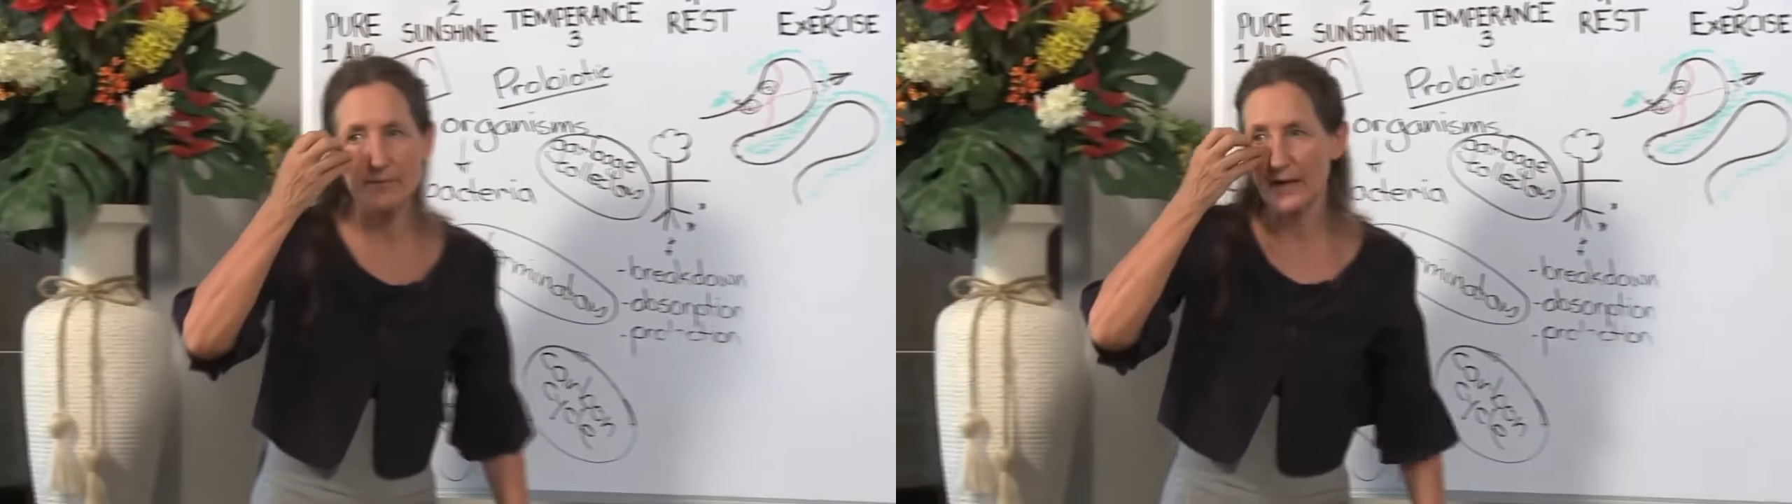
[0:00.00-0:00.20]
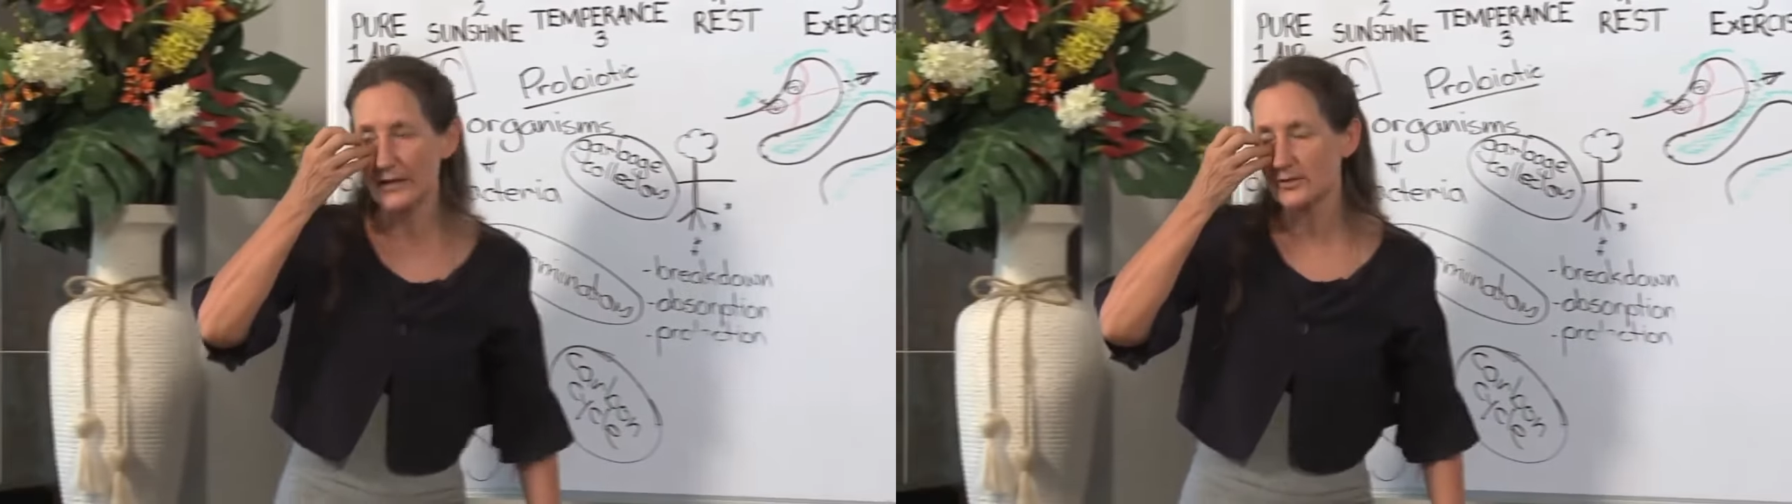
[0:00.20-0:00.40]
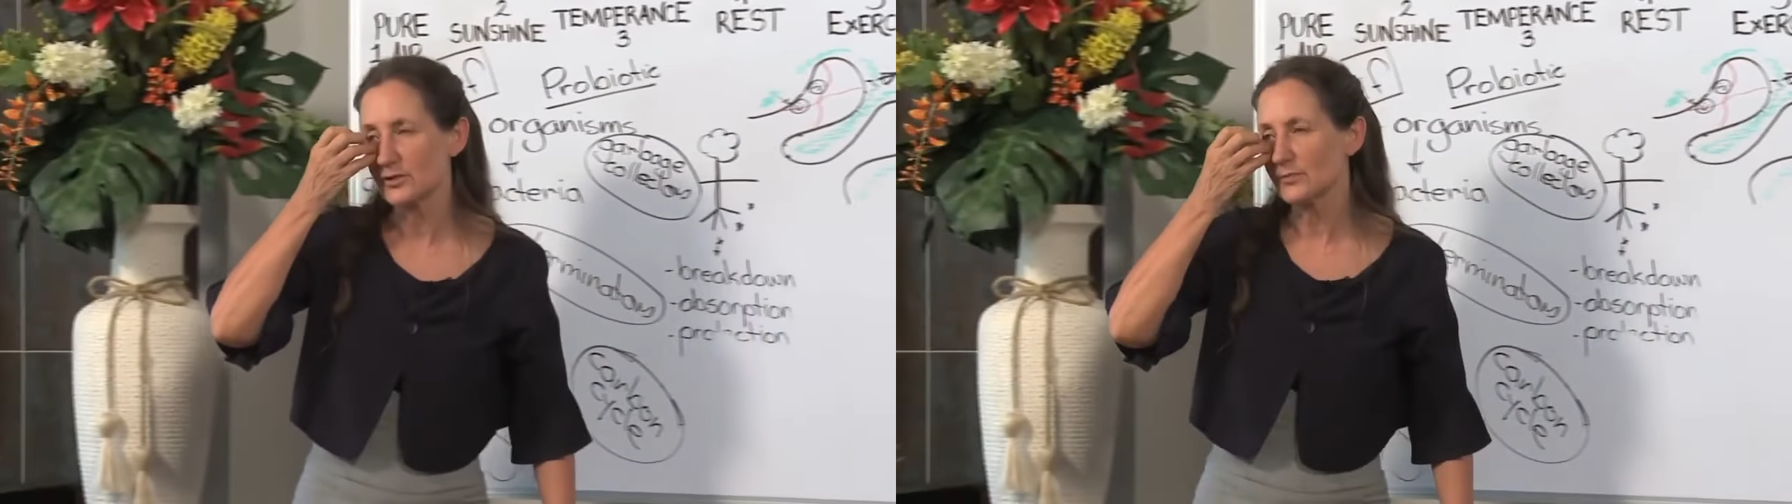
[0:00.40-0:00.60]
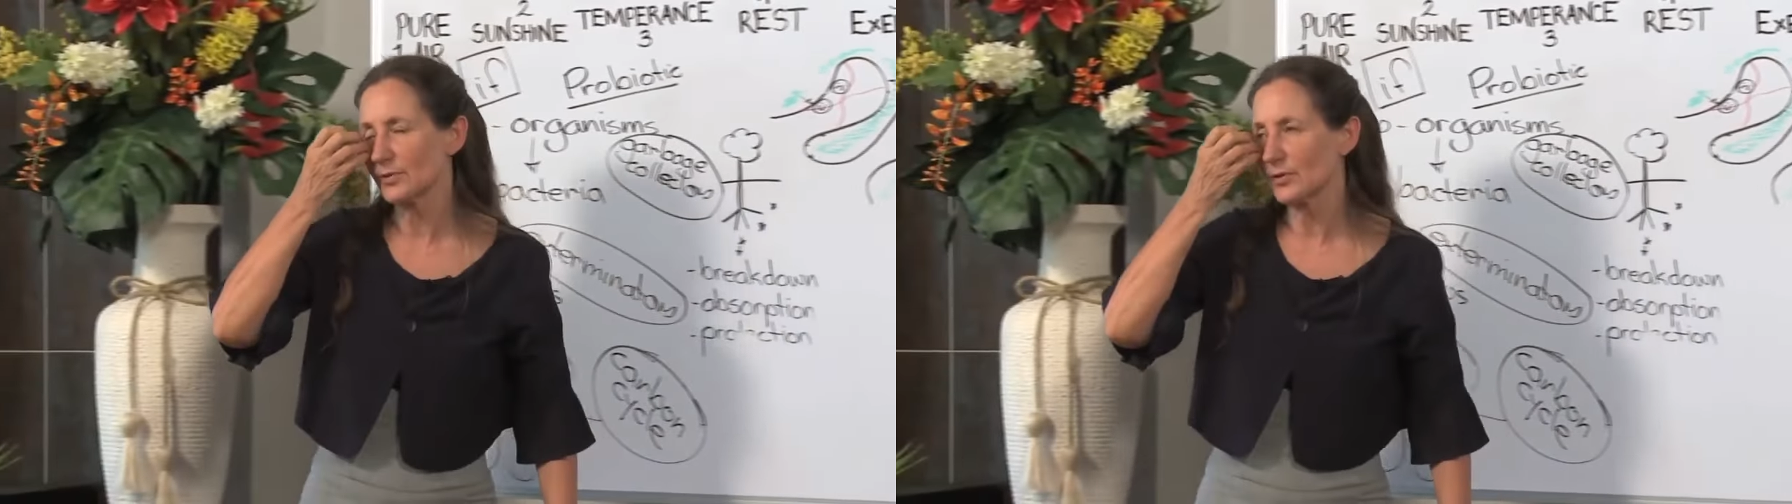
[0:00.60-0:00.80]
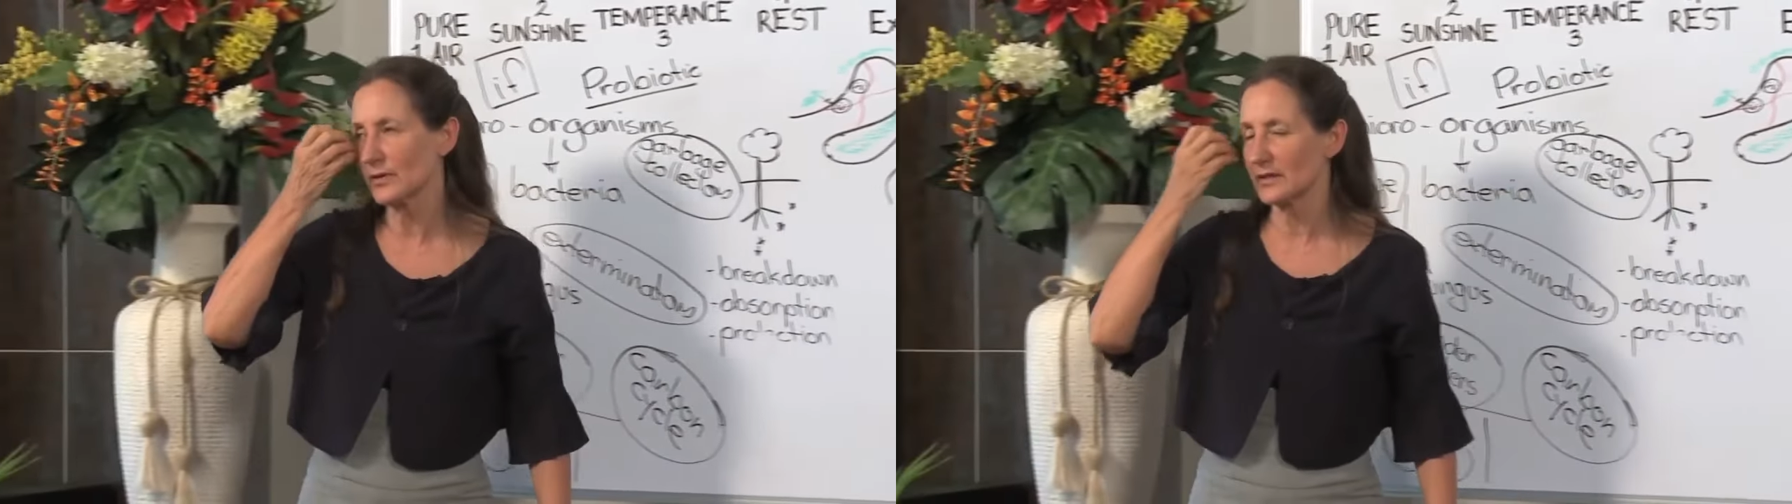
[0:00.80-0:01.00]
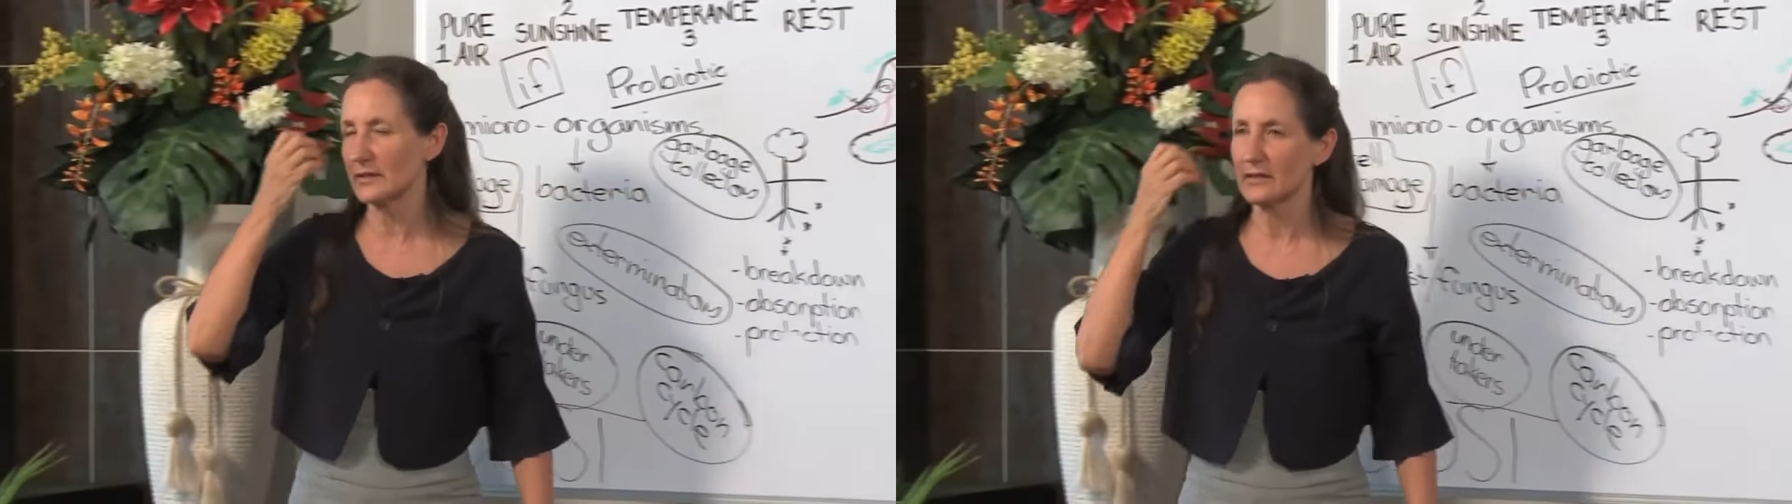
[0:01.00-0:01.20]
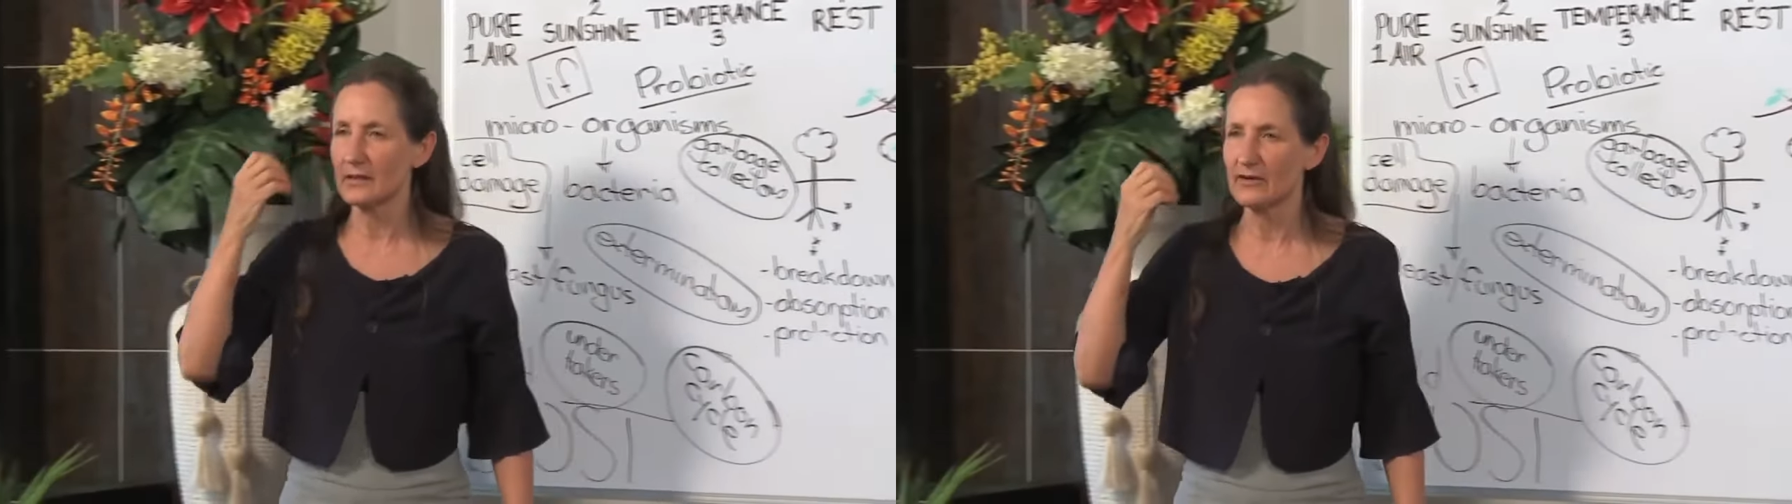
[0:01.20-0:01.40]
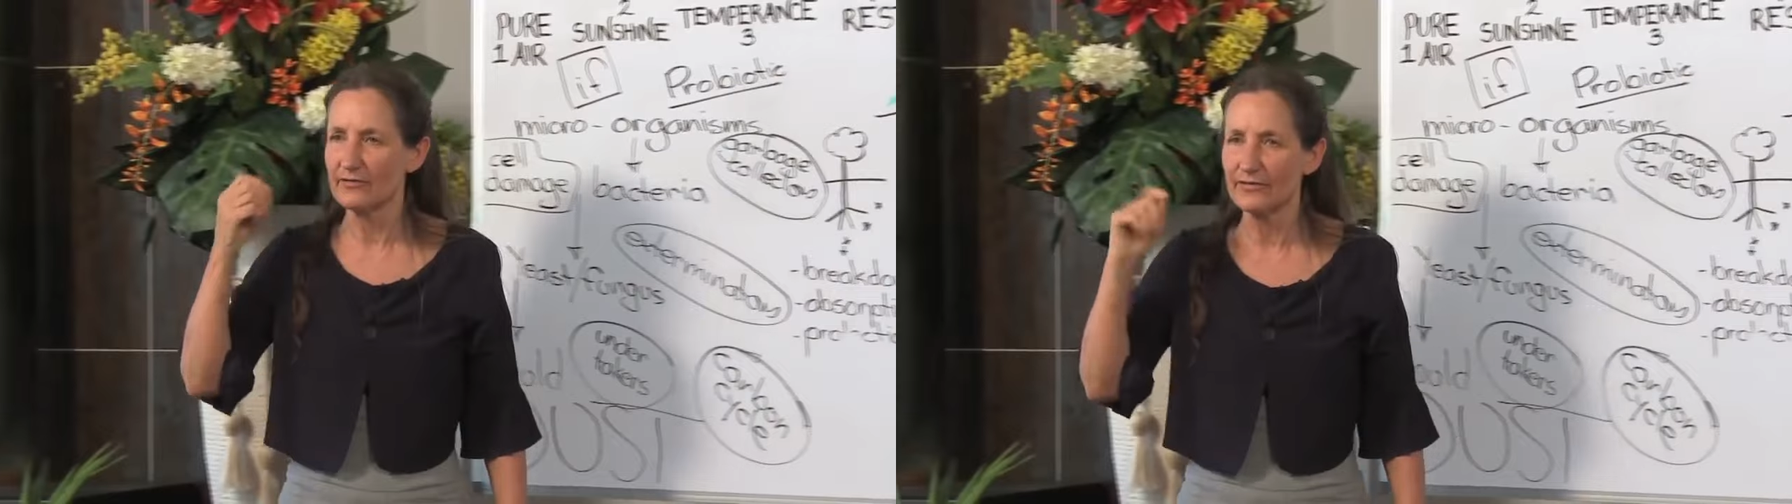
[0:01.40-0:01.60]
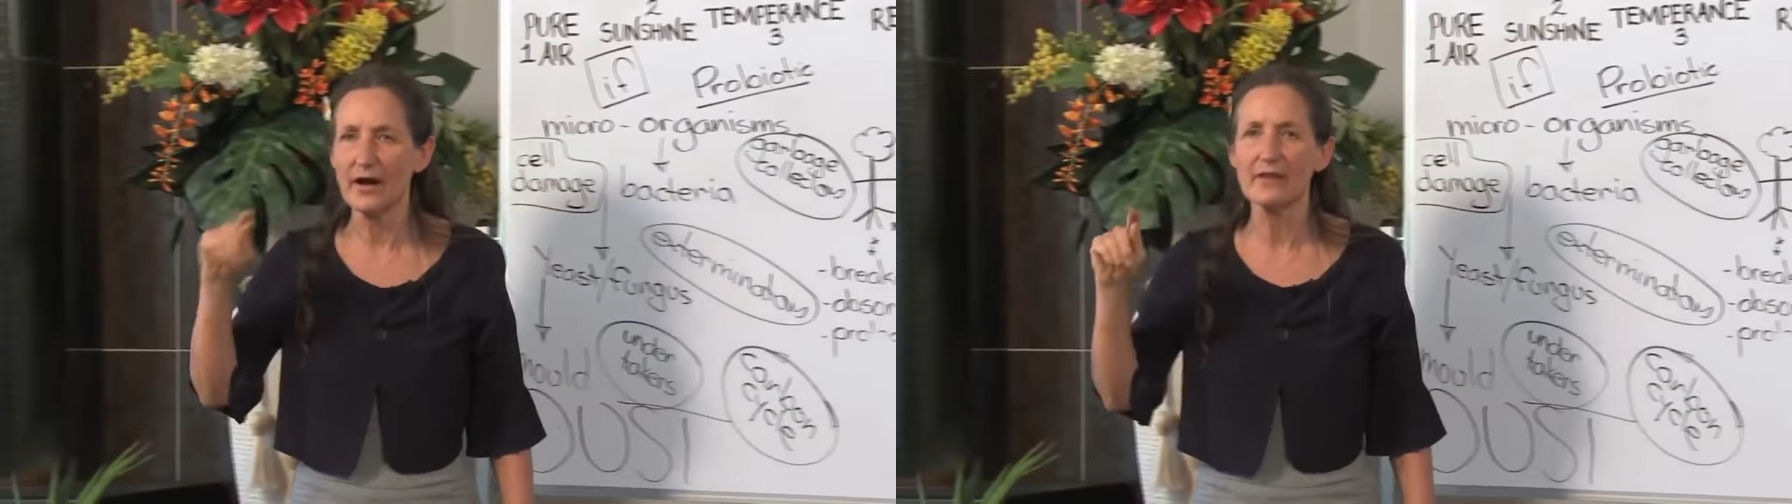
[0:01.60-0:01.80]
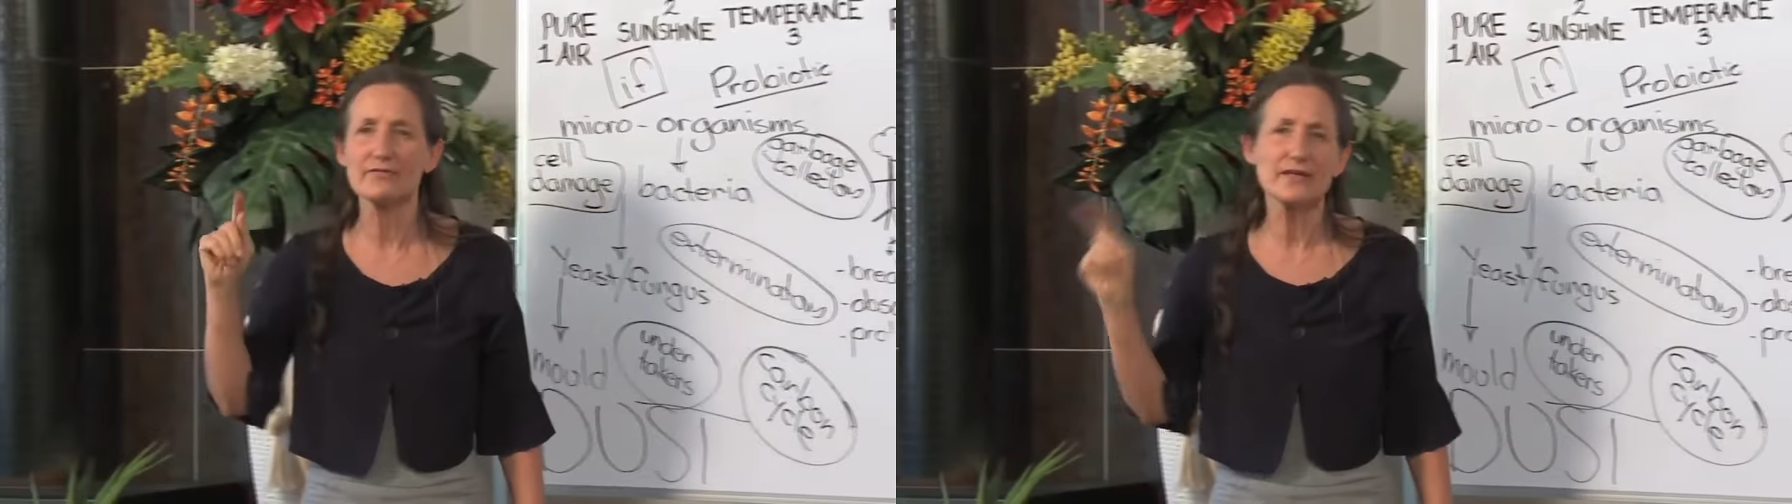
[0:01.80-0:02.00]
about 2.5